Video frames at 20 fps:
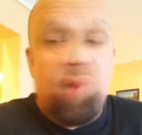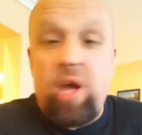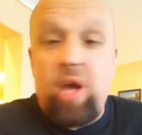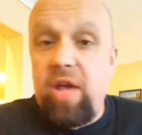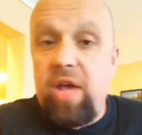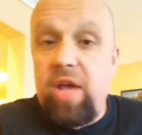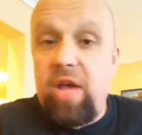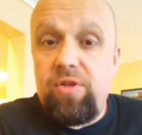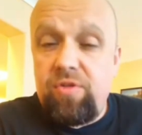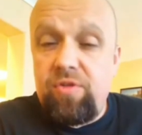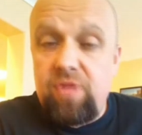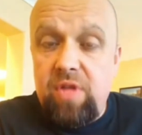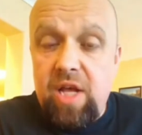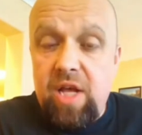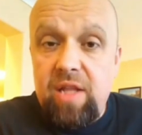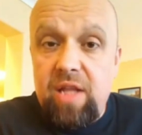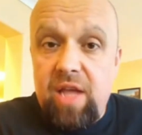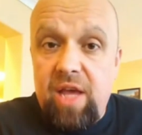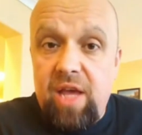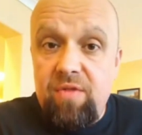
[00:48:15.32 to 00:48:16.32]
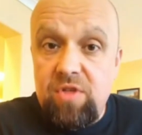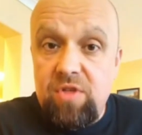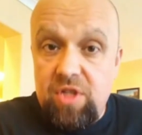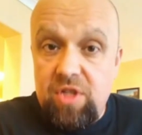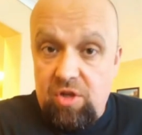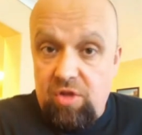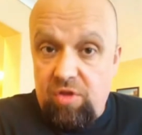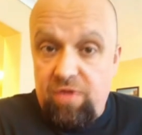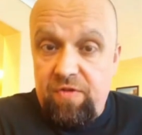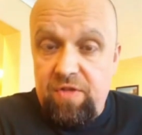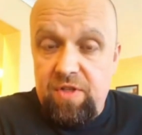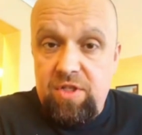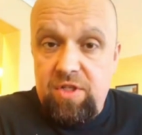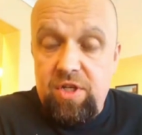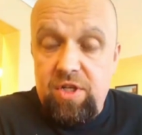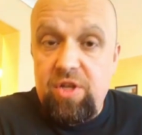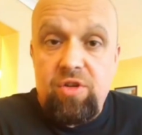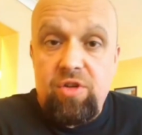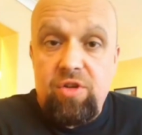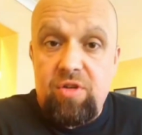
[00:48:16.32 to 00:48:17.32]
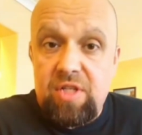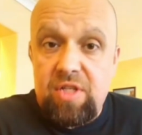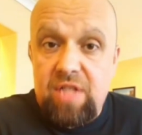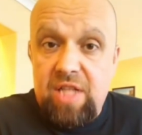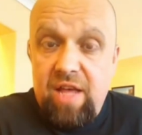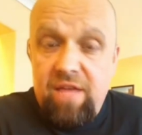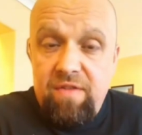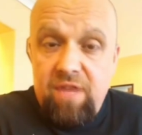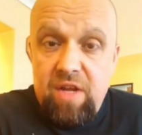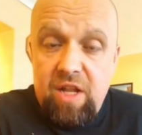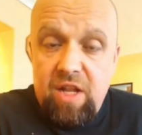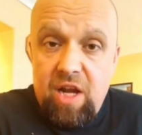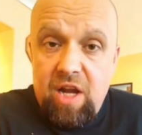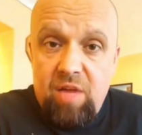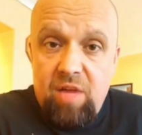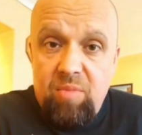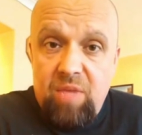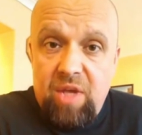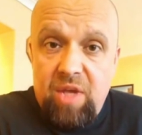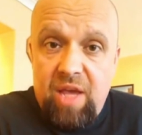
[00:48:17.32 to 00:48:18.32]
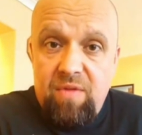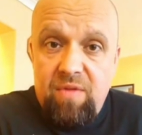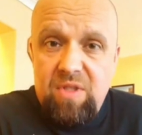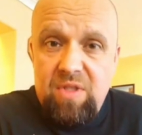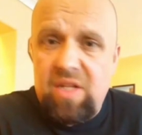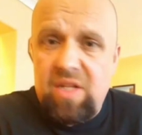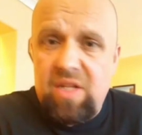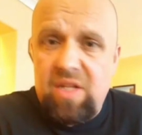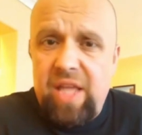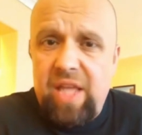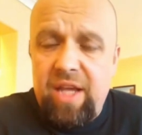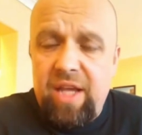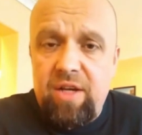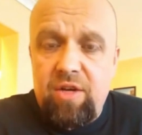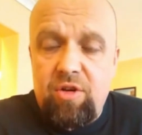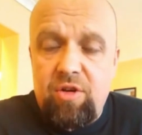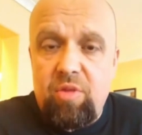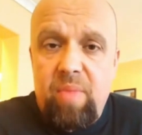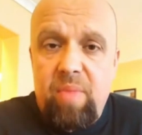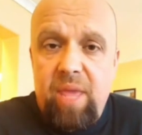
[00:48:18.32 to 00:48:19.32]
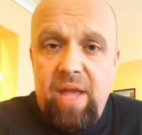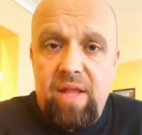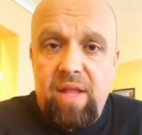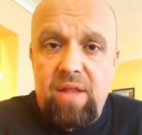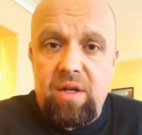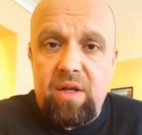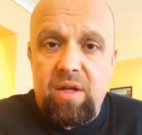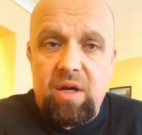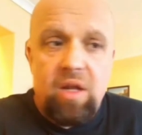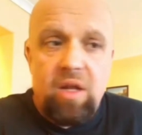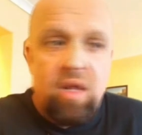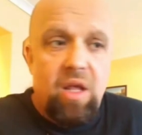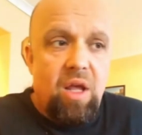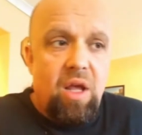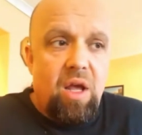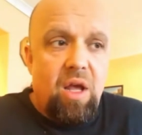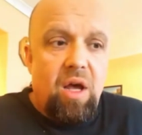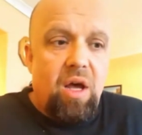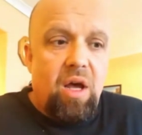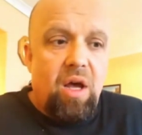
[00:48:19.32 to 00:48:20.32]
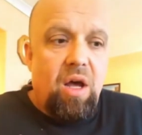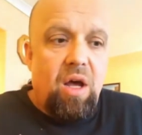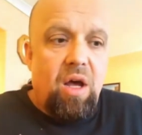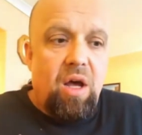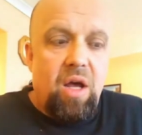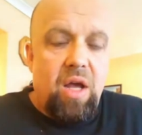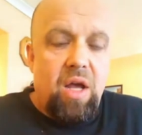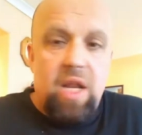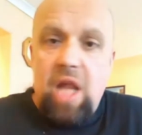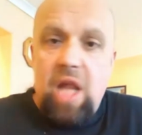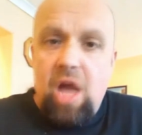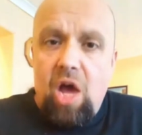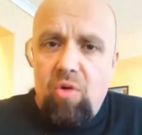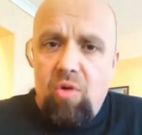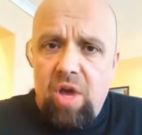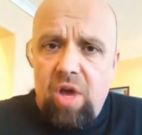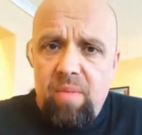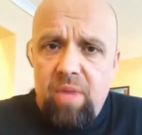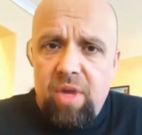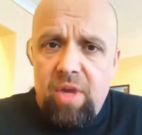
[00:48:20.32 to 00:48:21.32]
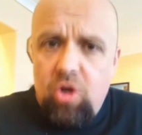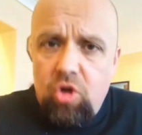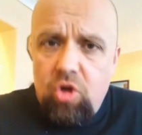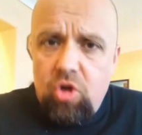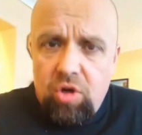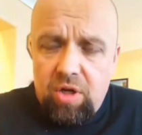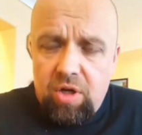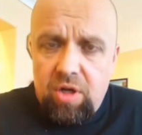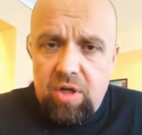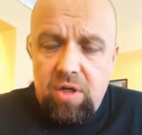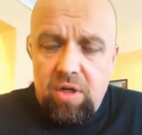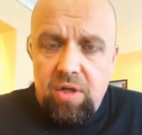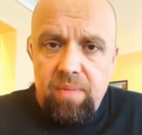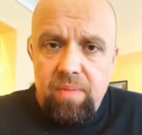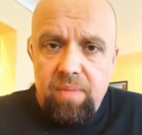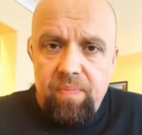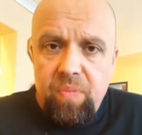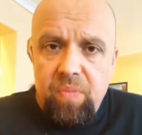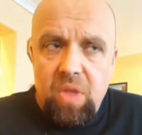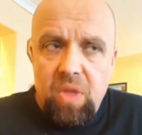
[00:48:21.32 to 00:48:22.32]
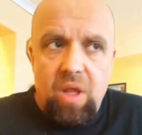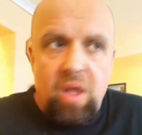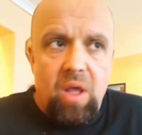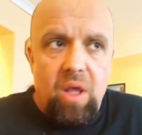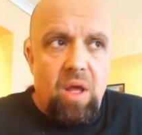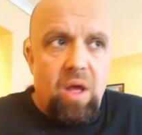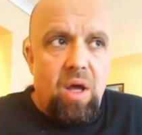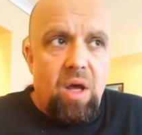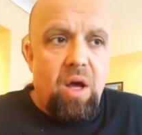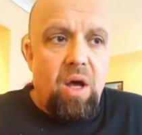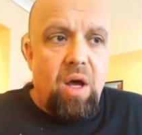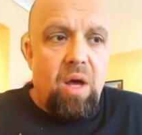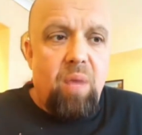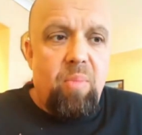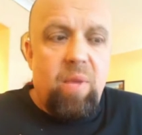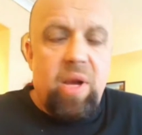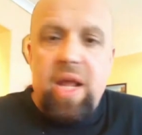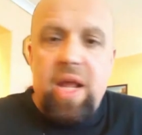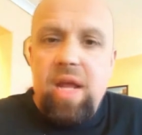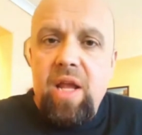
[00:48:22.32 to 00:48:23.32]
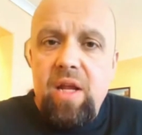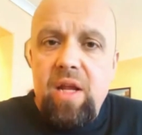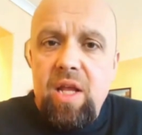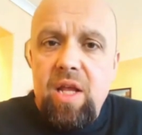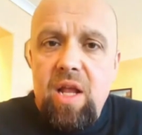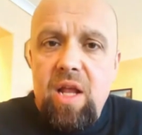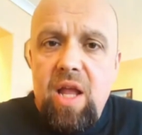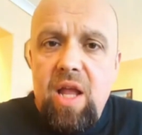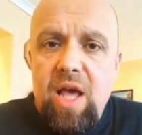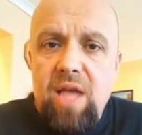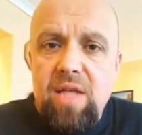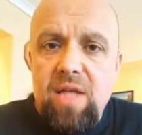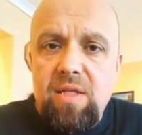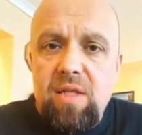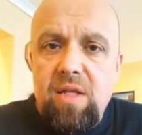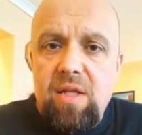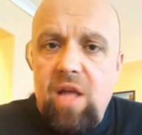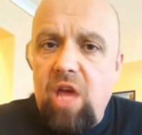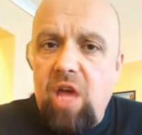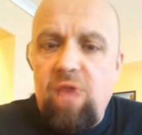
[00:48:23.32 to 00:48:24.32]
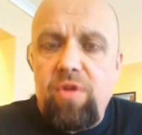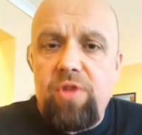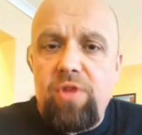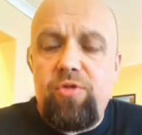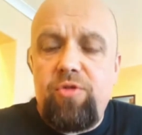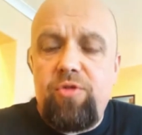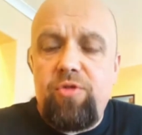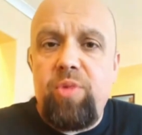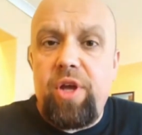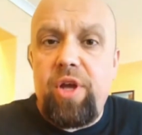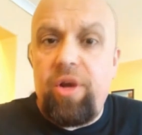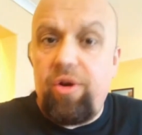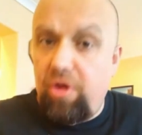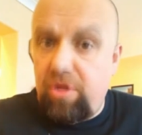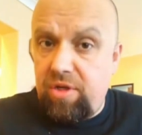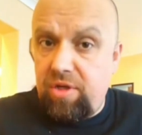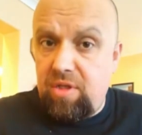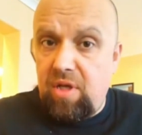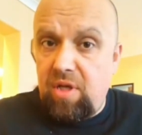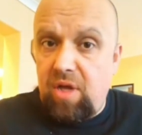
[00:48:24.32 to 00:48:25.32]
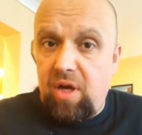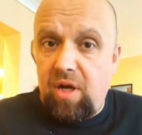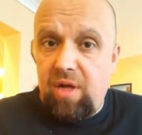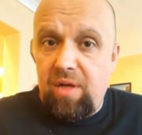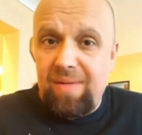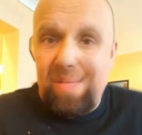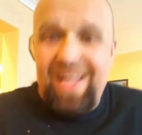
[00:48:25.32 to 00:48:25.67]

Prior to that, I was an officer in Yugoslavian army. I was a tank commander, and now I'm a cook. But I realized that I want to be a rock star.